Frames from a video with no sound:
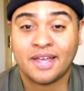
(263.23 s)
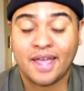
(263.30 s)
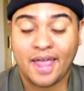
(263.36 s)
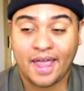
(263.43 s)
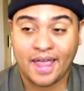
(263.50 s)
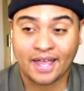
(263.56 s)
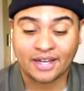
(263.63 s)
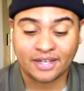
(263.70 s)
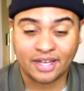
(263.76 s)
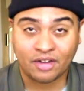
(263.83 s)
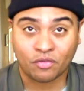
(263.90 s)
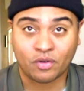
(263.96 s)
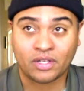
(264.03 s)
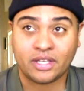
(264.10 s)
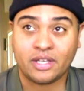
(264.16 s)
And it
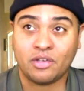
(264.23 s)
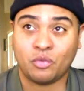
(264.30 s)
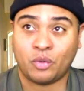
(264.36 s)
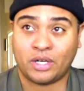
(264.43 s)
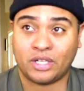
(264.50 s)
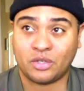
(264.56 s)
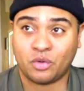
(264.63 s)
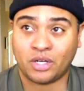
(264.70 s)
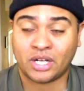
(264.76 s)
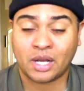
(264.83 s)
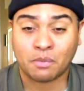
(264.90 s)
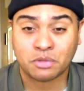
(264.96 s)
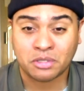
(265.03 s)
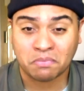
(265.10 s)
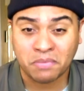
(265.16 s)
really, when it
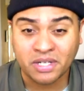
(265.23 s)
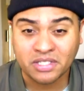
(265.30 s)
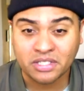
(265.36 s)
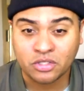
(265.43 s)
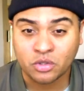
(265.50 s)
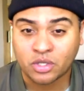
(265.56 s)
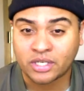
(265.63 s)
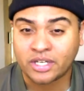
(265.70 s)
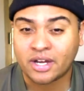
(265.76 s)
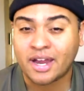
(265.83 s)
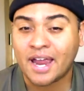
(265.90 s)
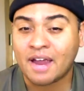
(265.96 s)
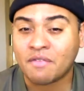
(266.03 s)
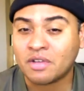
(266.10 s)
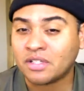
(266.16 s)
comes to mixing, you can hear
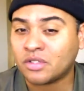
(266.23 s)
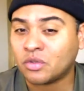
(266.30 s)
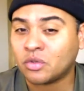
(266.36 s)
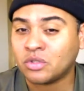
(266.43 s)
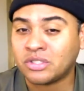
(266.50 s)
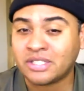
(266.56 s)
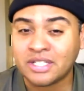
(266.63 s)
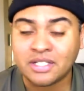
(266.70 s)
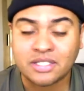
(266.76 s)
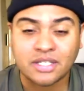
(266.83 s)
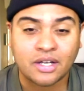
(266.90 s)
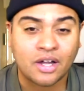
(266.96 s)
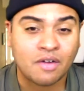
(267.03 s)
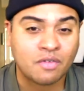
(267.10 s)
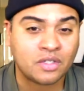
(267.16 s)
every little detail,
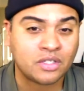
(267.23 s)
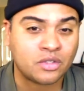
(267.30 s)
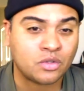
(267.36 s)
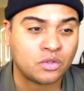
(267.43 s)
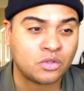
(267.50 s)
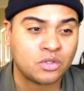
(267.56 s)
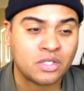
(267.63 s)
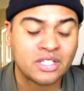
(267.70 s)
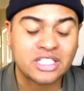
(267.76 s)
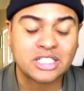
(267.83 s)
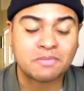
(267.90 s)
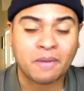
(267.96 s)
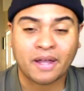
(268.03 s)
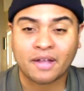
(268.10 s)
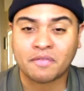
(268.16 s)
every little
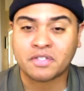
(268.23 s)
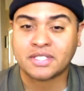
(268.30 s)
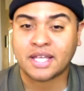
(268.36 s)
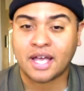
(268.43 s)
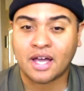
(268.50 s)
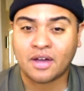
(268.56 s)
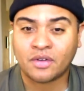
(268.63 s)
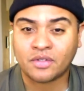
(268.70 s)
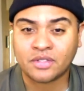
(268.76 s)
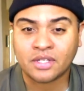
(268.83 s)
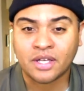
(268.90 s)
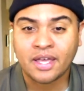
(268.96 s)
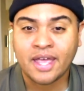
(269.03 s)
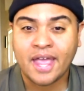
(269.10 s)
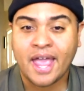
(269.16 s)
speck of sound,
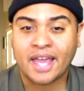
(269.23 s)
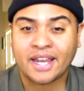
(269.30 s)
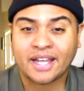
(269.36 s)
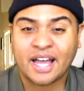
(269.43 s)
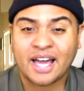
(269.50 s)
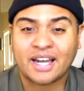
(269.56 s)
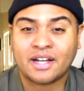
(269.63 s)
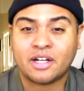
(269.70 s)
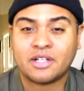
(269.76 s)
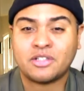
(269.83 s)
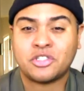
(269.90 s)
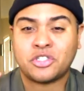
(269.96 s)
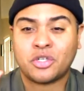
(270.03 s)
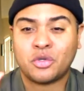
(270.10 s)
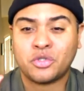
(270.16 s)
and it kind of
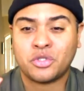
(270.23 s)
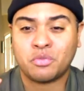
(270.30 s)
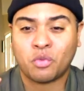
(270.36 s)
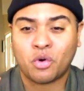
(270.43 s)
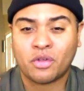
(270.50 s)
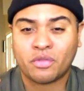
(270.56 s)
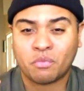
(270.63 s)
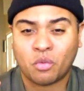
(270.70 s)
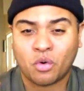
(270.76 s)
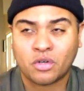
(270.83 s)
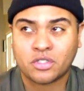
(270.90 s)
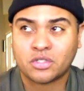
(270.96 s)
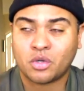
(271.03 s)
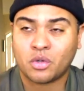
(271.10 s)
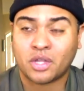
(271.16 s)
shows you more
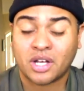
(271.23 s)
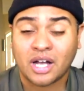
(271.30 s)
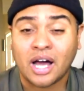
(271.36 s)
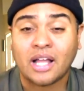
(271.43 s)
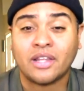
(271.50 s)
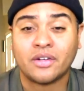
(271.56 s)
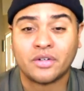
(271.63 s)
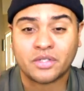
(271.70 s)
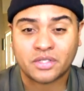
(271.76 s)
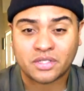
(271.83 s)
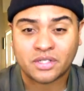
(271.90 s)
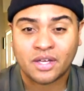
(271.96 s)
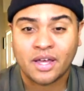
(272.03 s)
so the colors